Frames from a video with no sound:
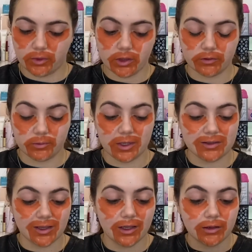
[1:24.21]
It's a bit
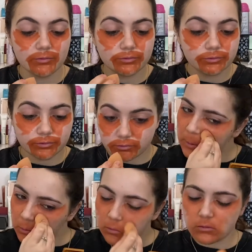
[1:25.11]
scary,
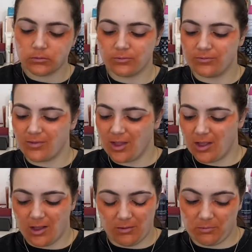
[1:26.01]

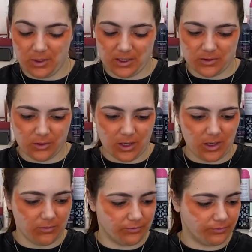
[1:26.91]
but it's okay.
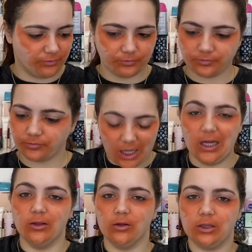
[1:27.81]

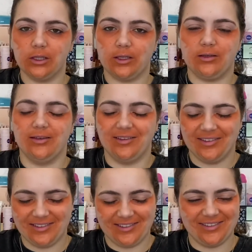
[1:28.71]
I look like
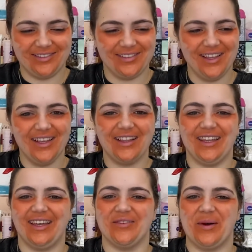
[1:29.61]

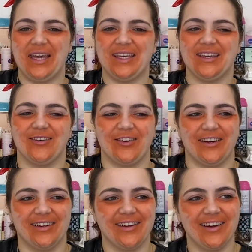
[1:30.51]
a Viking
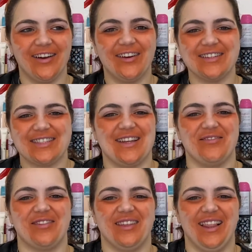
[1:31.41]
or
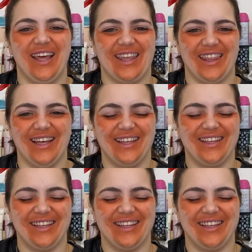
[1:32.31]
something like that.